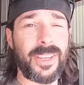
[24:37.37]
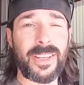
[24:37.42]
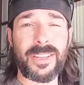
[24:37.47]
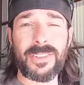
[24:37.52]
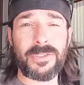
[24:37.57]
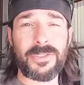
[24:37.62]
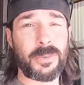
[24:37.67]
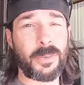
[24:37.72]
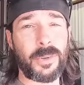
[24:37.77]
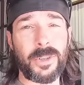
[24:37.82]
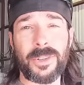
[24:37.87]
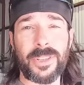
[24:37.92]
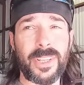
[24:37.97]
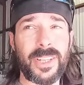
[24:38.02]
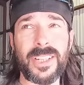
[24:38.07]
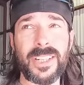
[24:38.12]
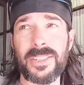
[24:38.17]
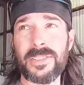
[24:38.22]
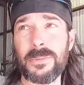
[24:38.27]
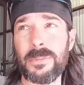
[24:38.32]
things where
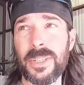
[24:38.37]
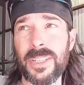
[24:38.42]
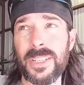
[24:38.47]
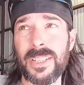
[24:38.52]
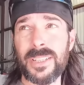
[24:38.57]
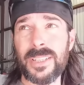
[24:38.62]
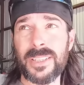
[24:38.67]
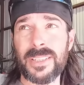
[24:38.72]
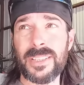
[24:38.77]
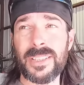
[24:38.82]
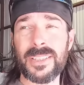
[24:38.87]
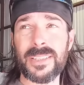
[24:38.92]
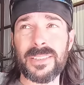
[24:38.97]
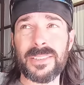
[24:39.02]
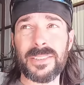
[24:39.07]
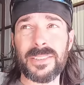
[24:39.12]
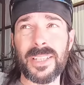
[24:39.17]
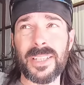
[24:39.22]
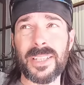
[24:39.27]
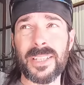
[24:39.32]
they need to be, and
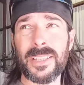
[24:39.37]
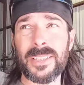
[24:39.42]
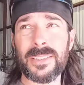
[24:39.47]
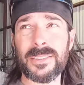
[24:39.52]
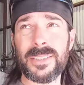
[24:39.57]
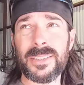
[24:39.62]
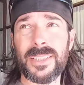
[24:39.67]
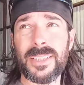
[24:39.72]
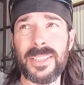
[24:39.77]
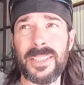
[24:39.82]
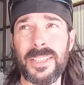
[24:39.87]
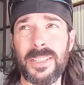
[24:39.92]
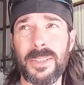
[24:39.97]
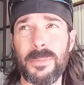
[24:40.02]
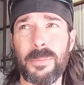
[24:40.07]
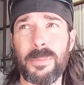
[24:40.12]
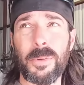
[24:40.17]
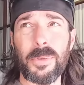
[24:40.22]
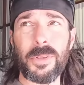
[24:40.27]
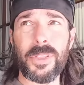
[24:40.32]
then
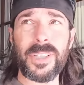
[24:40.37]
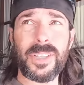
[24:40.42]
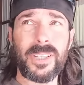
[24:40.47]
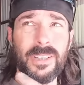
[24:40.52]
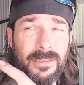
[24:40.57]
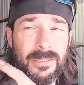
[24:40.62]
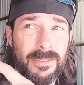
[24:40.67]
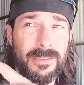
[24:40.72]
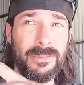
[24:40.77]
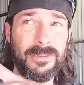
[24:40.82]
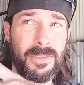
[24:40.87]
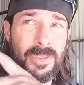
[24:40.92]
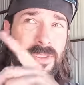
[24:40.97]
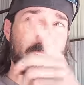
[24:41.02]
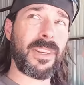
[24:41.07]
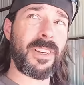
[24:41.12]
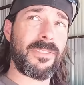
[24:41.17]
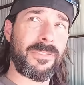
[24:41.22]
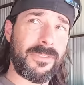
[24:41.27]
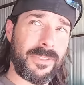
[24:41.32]
uh, pulling
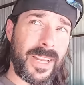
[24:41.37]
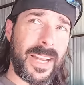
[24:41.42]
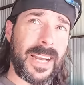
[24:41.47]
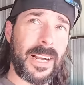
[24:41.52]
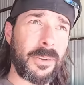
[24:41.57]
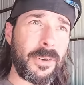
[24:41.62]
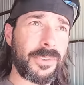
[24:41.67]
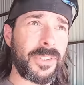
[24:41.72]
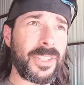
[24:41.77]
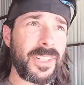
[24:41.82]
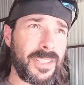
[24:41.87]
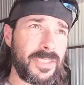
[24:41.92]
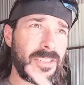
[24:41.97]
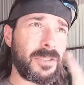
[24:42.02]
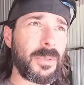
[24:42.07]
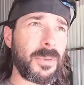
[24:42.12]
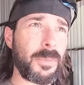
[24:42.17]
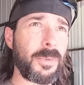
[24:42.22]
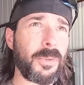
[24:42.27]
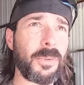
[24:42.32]
stuff out that
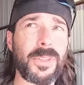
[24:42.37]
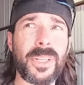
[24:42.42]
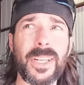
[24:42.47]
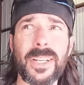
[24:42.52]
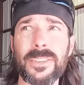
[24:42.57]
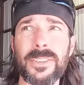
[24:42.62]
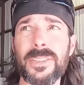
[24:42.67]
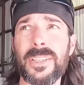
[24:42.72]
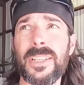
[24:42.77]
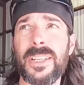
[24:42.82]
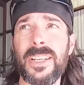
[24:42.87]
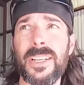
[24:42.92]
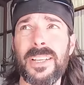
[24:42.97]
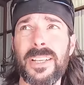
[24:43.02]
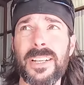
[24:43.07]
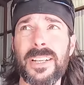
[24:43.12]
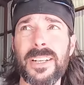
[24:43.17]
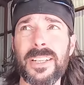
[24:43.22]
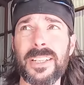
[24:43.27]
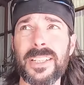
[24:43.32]
needs to be pulled out.
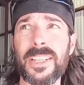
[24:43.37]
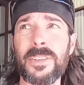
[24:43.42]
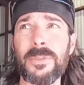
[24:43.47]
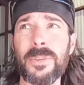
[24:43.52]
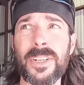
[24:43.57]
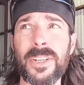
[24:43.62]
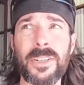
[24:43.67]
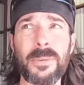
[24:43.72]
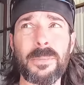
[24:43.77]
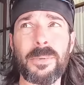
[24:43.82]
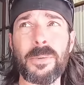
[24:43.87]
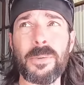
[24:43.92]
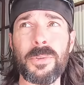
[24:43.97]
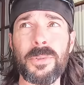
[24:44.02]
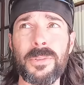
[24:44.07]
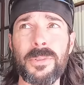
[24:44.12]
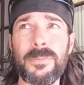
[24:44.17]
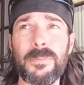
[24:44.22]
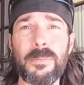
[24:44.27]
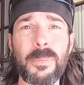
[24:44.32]
Uh, getting ready to
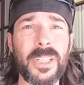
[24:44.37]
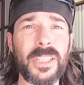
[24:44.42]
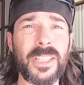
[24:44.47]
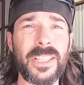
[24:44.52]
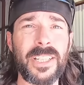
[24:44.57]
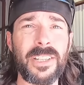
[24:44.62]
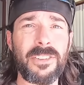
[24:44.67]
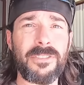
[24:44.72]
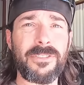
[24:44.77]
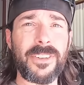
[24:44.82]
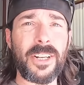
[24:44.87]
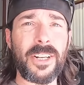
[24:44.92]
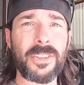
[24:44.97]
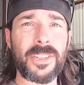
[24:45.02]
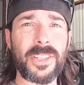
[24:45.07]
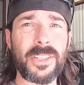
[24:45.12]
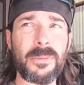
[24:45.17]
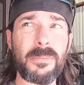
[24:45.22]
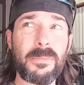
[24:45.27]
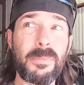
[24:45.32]
pull Millie the
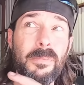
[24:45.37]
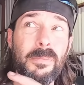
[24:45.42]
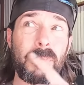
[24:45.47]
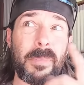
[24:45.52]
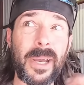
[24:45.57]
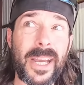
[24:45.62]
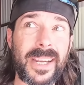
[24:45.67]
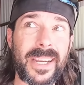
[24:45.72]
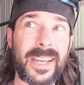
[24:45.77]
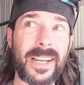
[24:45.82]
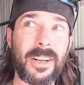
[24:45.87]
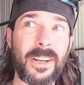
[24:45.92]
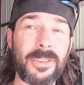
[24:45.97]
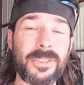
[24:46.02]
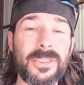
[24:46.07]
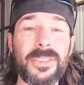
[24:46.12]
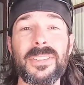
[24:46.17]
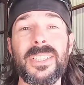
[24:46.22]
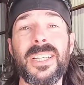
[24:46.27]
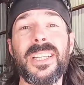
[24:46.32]
Falcon back
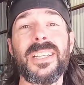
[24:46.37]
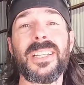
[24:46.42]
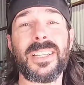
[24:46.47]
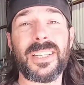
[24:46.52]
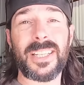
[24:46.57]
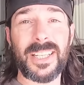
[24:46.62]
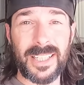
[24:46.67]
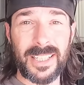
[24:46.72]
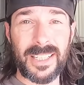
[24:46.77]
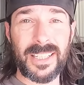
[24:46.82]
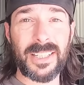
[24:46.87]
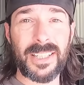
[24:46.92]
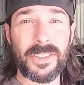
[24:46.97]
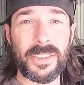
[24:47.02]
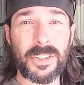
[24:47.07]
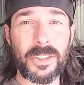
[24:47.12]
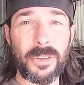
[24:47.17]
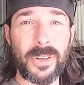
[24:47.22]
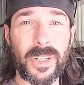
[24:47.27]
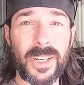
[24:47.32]
out, get it
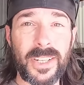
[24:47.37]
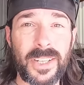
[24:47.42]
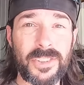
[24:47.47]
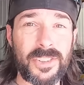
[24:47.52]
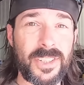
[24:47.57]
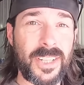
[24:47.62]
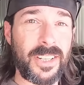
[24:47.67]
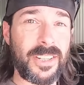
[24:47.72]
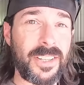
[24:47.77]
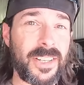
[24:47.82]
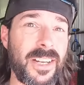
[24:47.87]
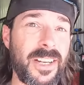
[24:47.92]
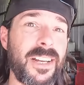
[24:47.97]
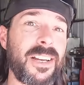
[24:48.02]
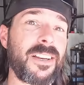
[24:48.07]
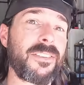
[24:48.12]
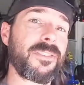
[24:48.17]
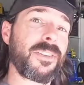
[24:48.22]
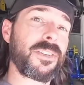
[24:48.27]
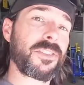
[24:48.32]
in the garage now that
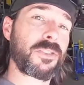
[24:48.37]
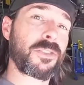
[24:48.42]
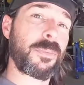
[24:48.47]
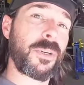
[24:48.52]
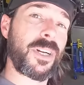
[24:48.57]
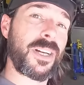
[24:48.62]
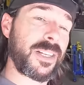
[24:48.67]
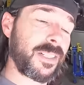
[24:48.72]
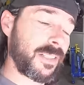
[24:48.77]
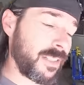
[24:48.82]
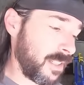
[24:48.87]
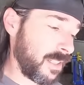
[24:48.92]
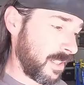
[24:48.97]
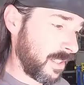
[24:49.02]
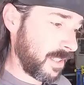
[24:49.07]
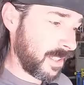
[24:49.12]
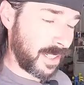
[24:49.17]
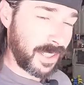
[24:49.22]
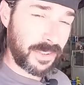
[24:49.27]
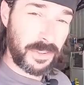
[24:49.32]
I have a spot,
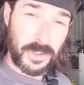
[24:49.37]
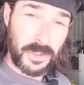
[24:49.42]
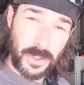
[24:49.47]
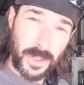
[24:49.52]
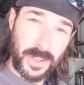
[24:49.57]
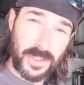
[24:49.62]
get the